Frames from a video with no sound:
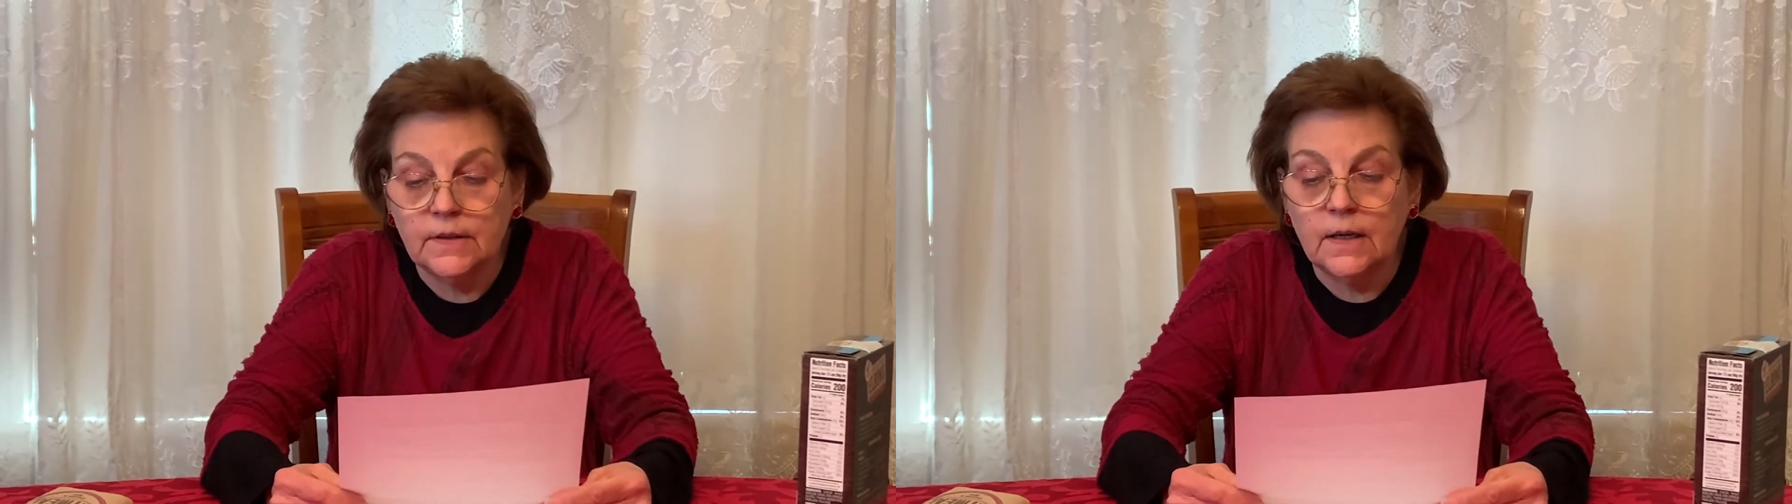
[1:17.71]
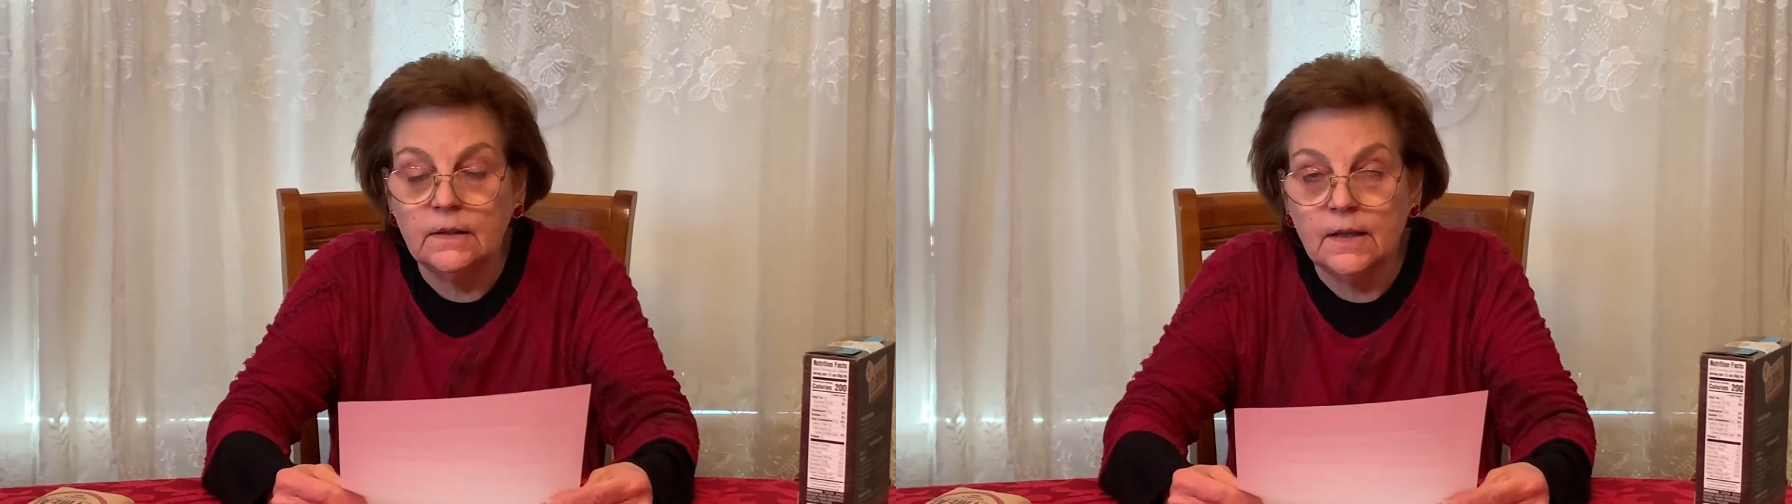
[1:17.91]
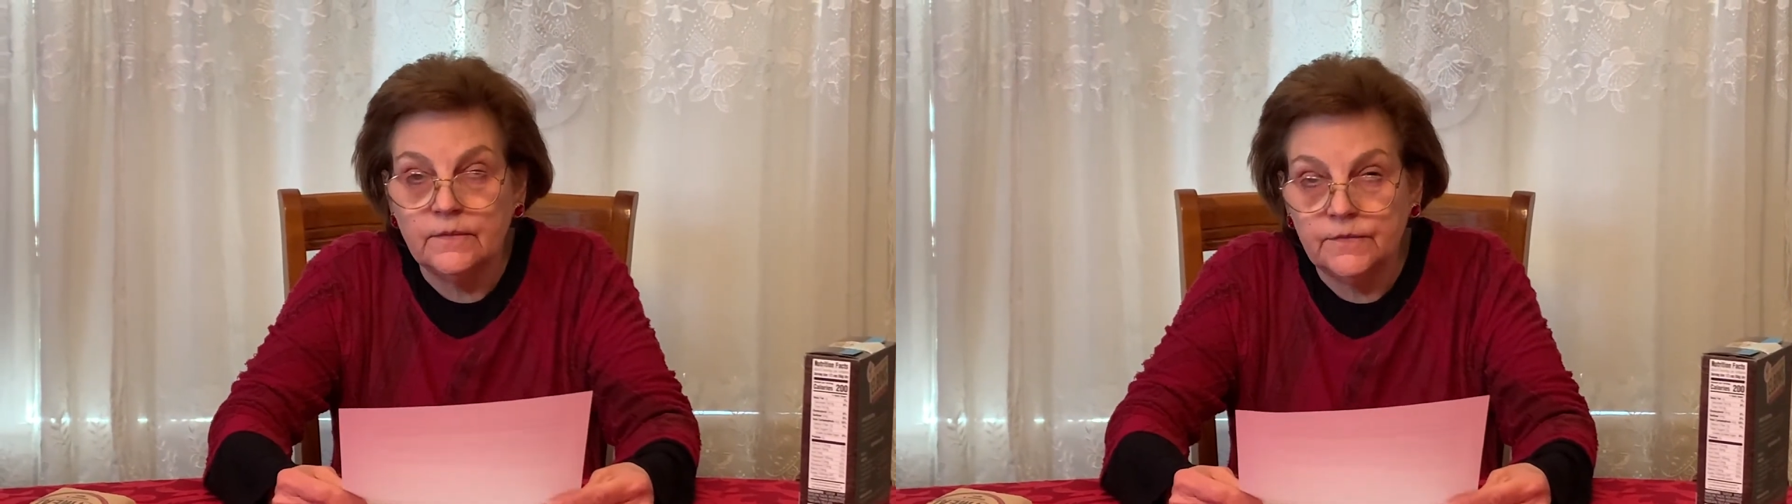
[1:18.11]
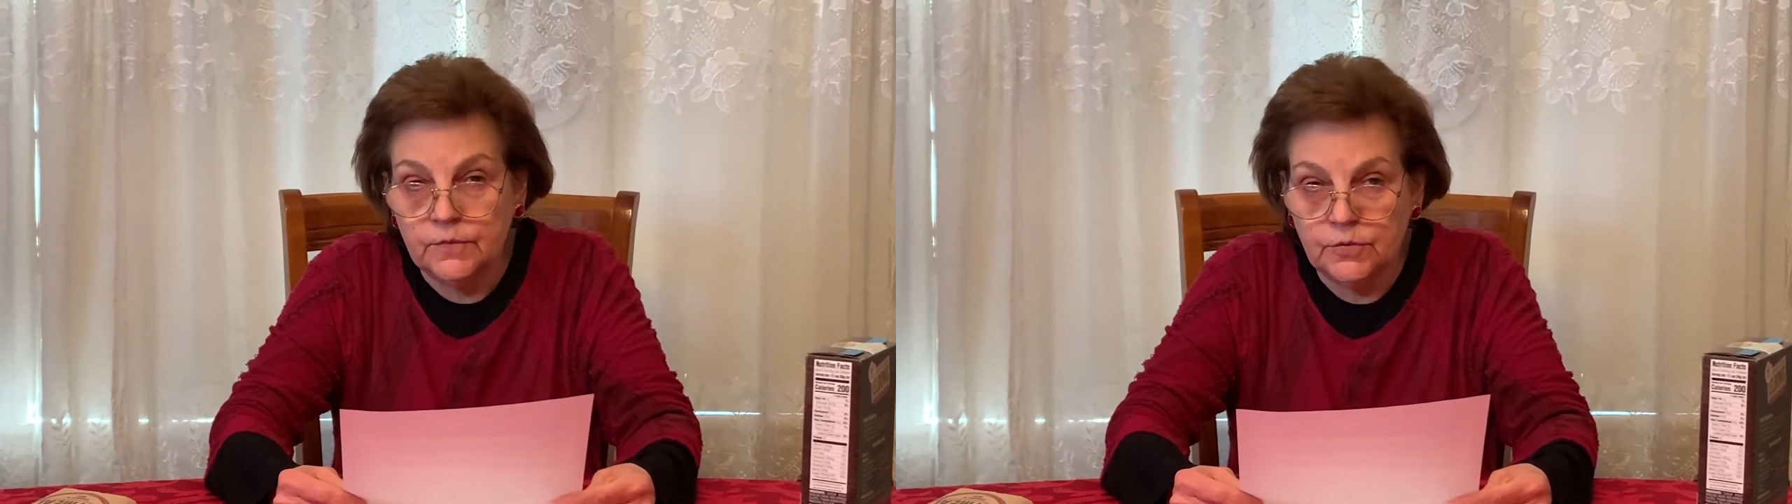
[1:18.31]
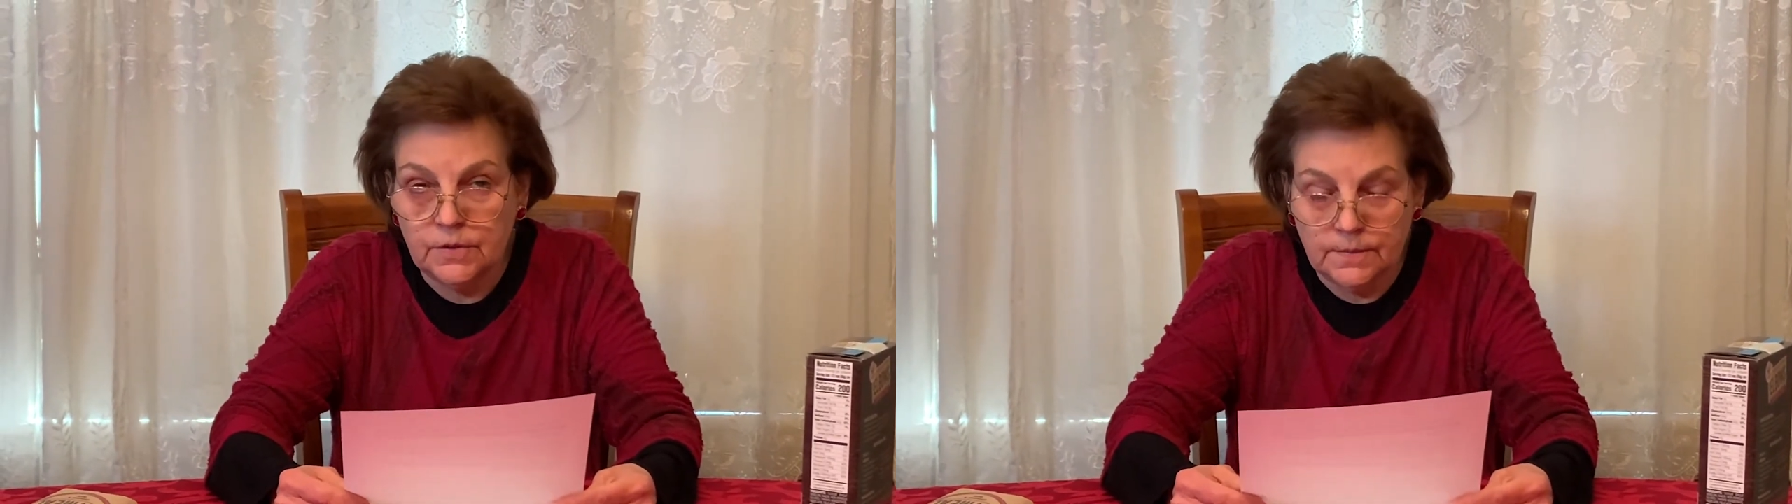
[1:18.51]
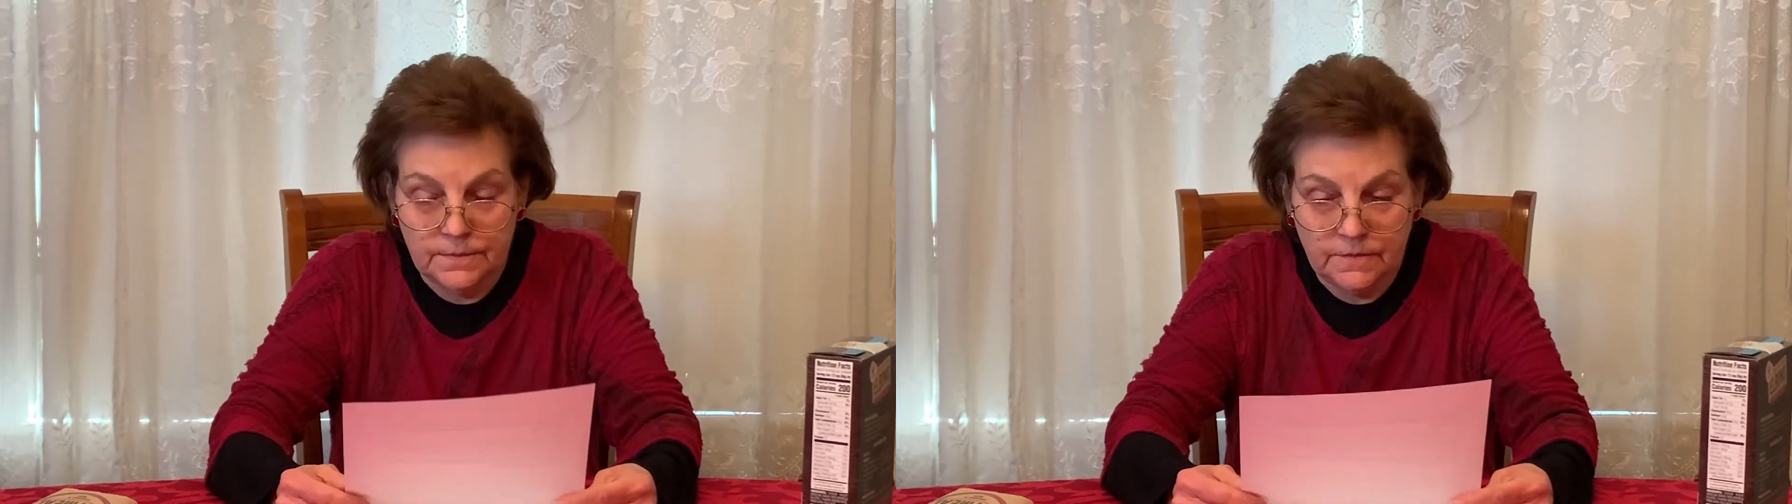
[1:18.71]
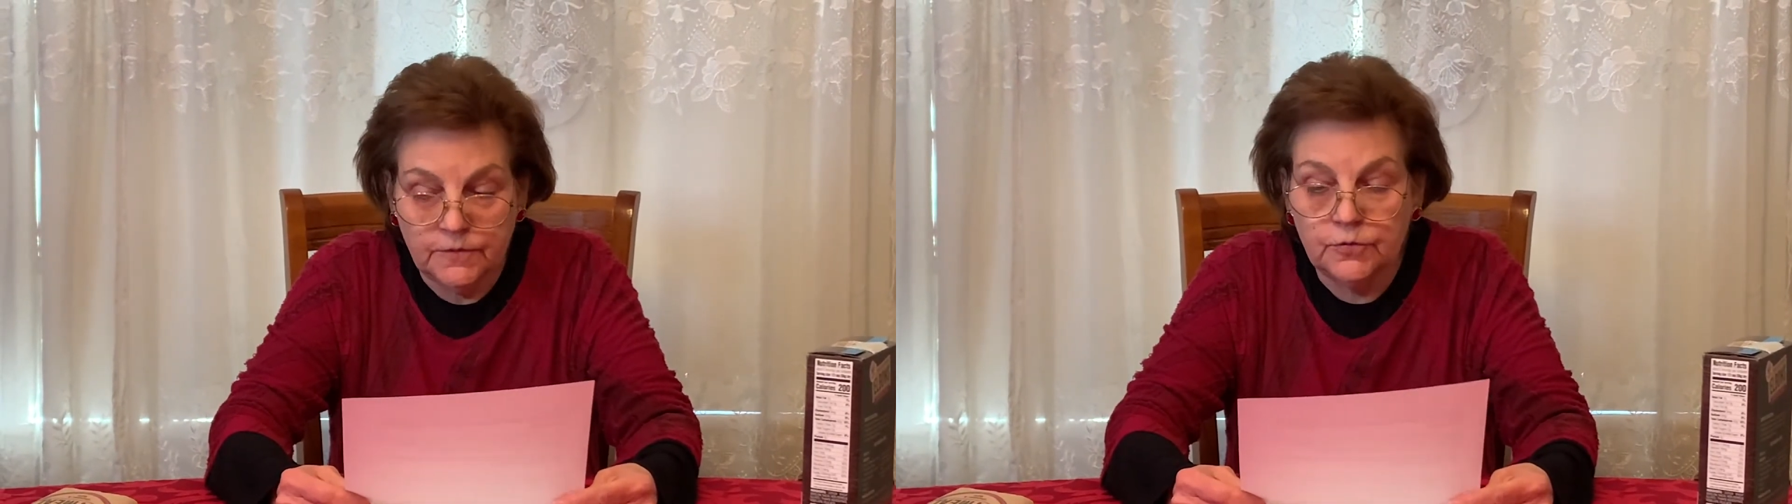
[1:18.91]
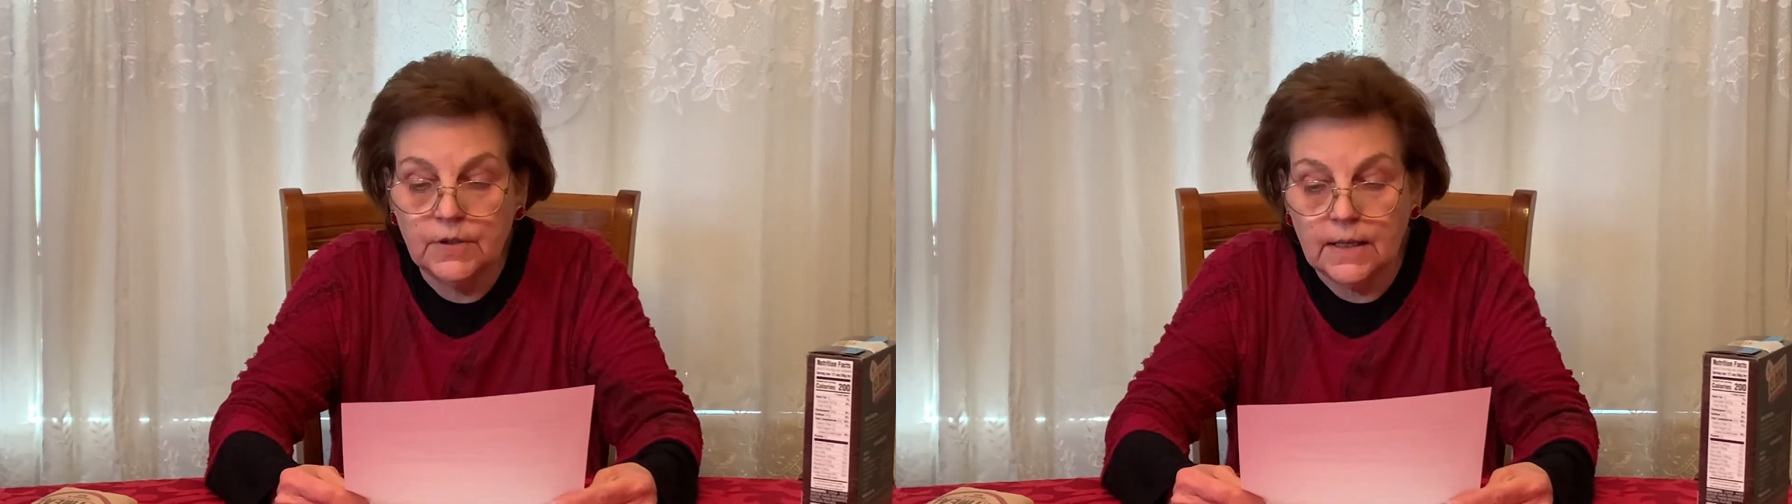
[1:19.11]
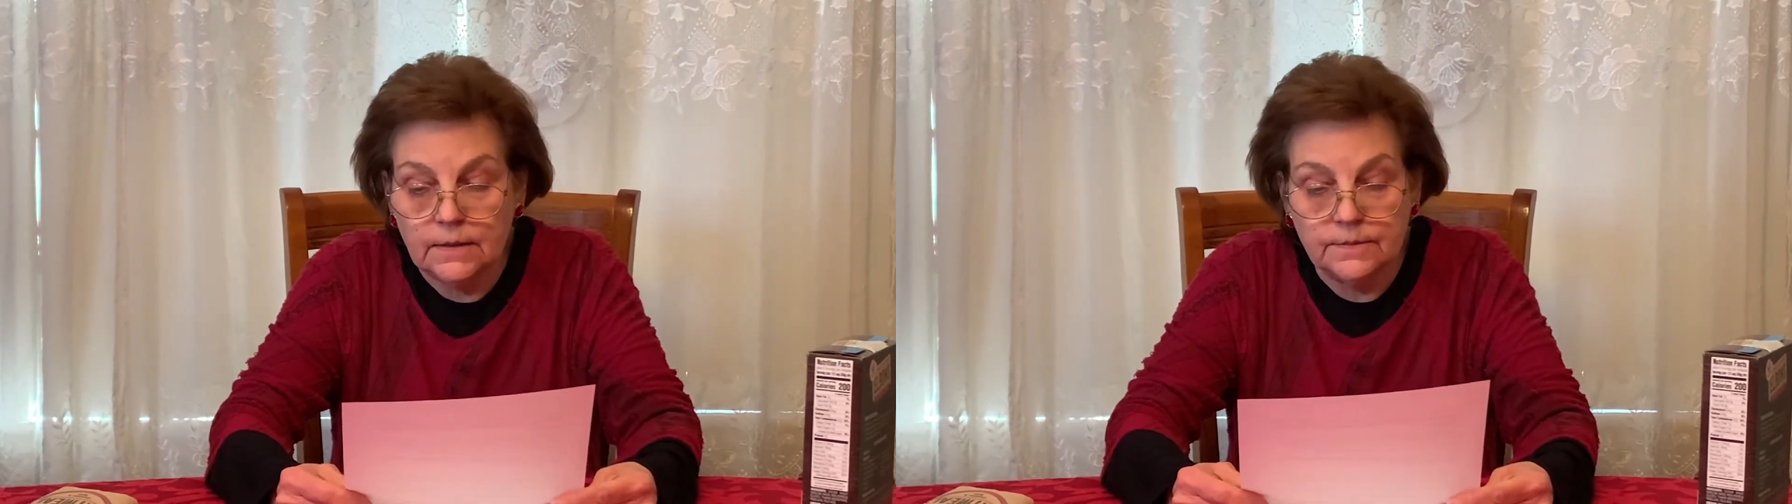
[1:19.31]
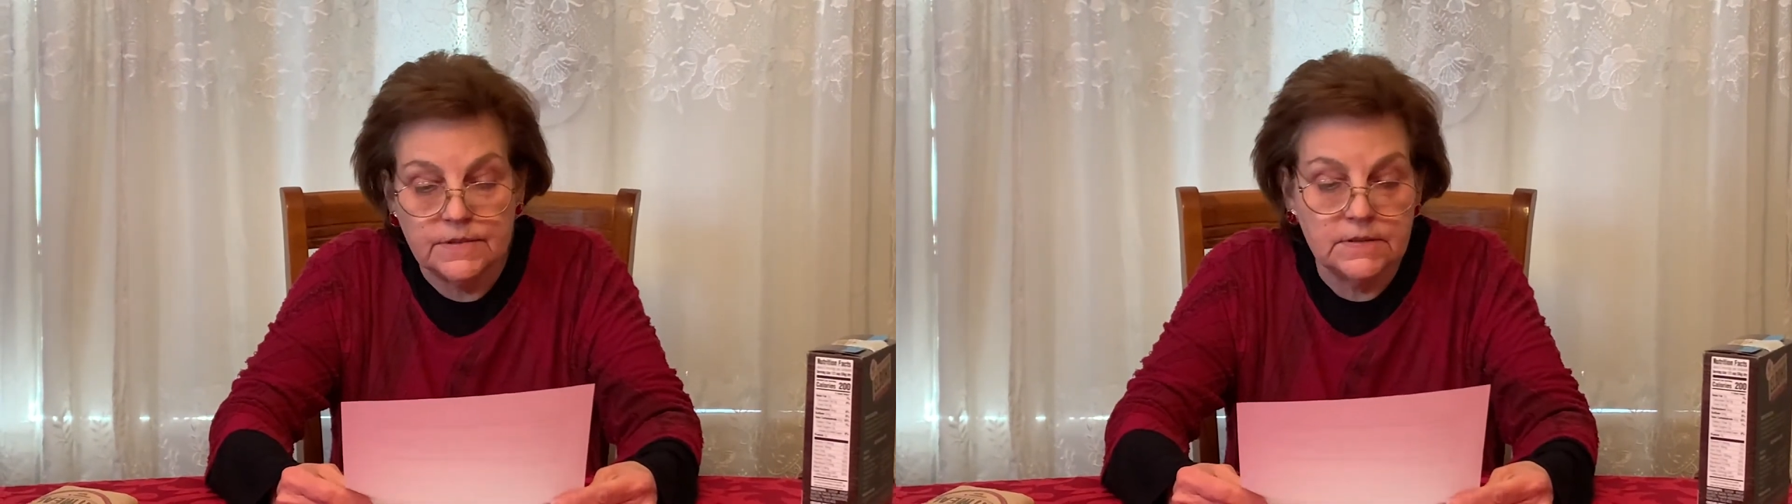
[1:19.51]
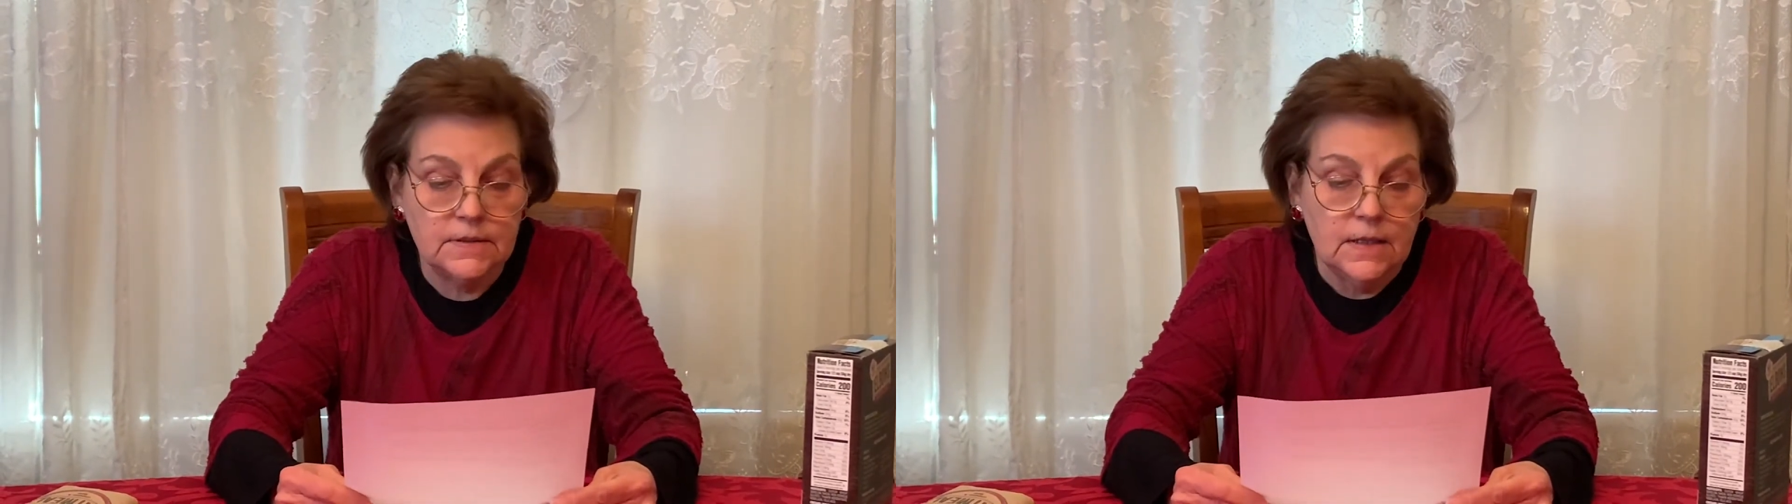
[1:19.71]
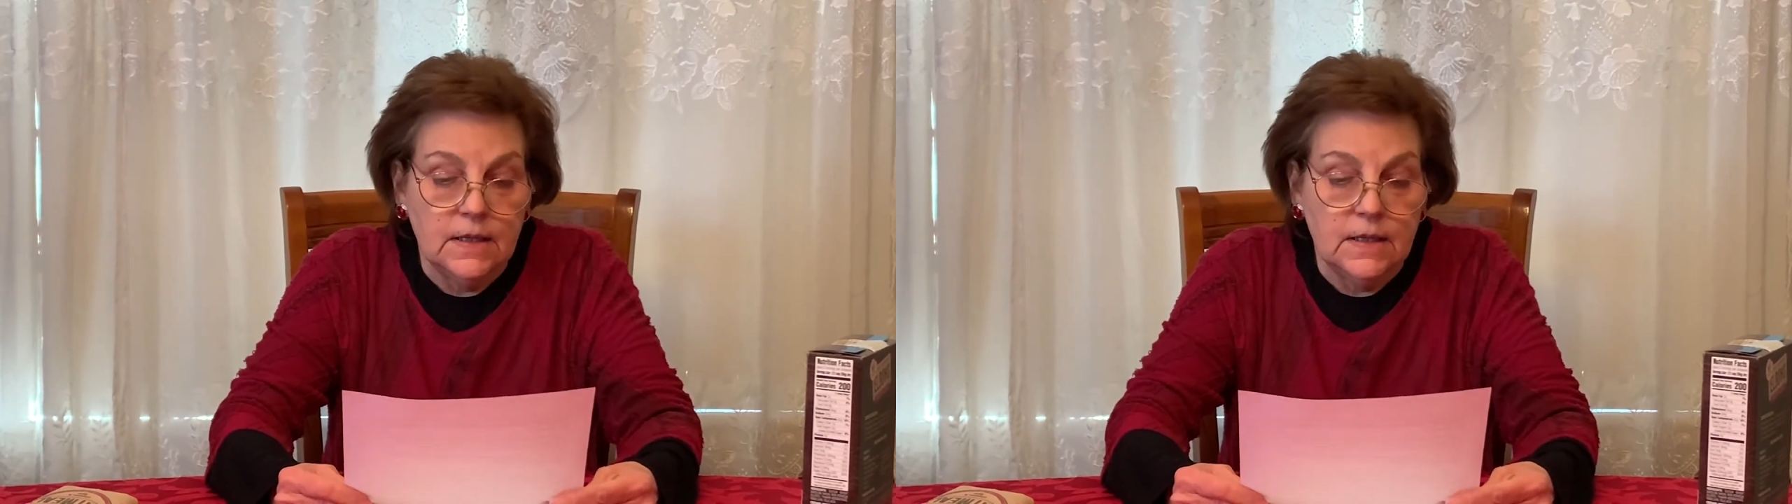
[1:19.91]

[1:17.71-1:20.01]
and left food items.